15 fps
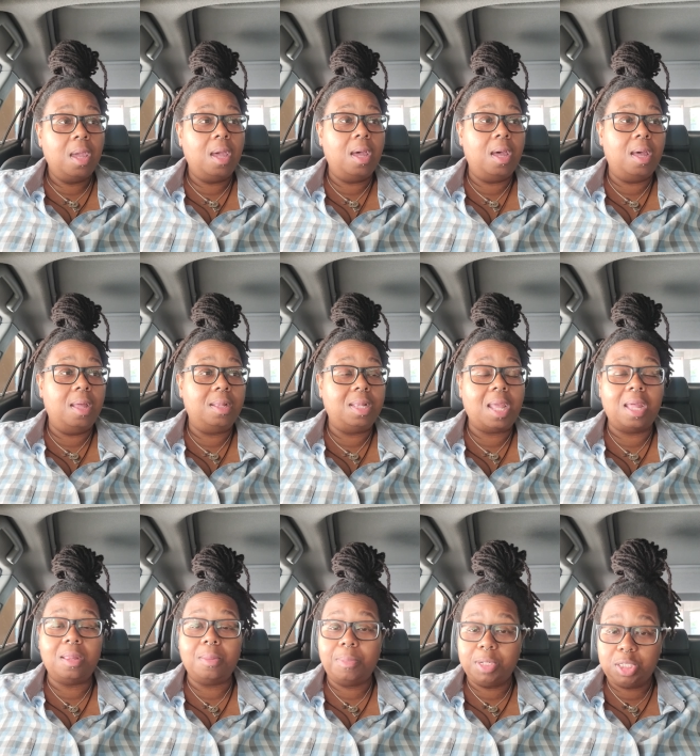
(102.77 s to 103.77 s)
Uh,
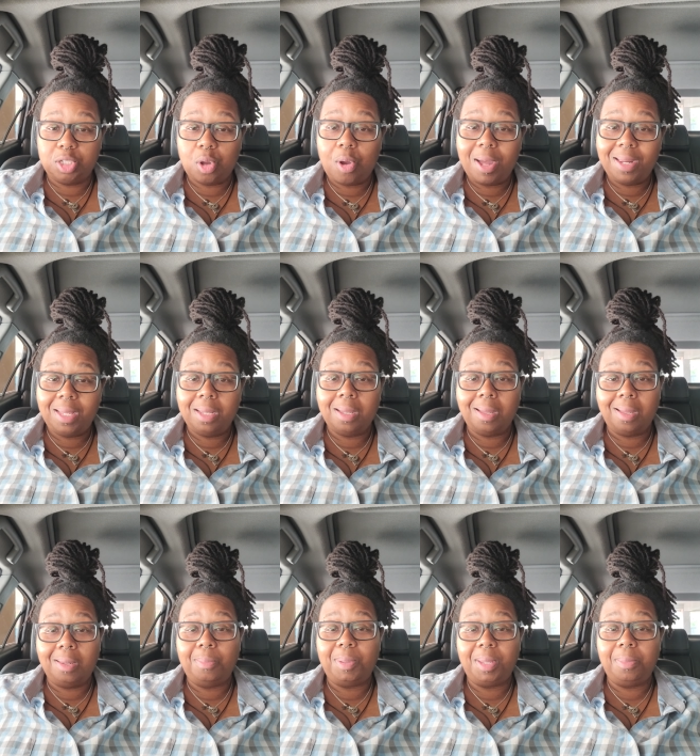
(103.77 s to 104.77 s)
now, the majority
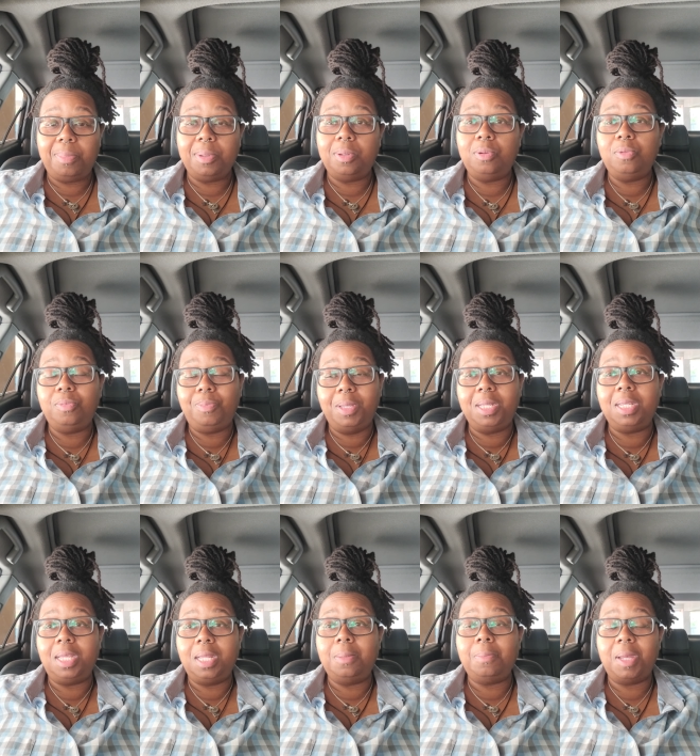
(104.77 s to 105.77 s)
of the people who've been
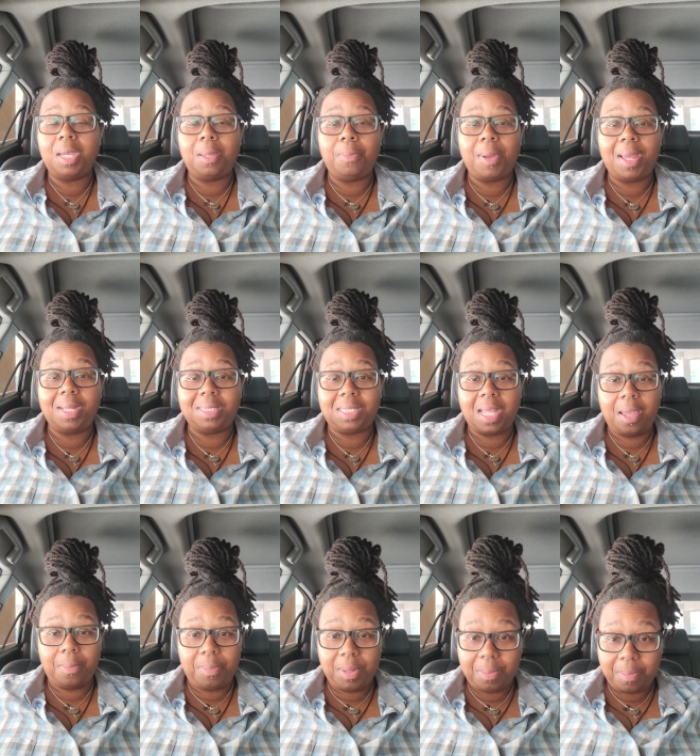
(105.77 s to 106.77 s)
getting monkeypox
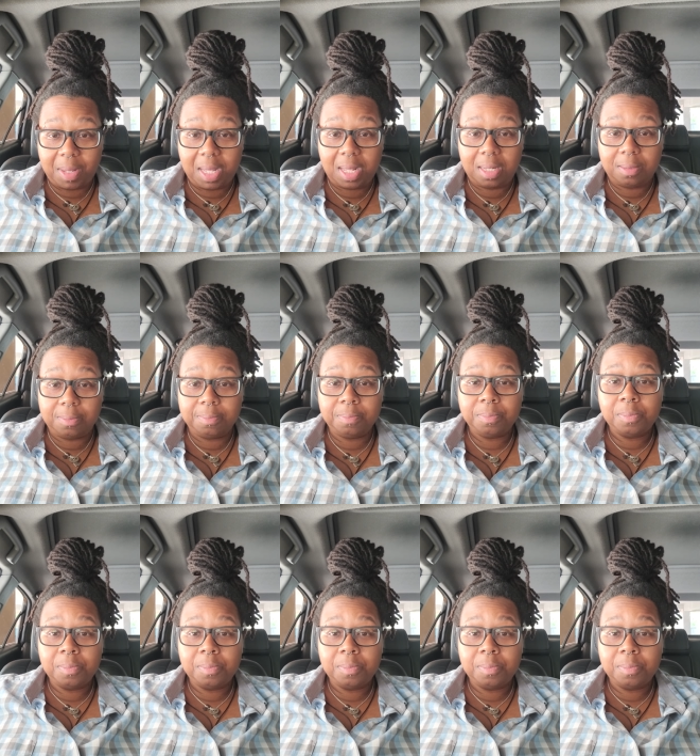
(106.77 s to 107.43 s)
have been men.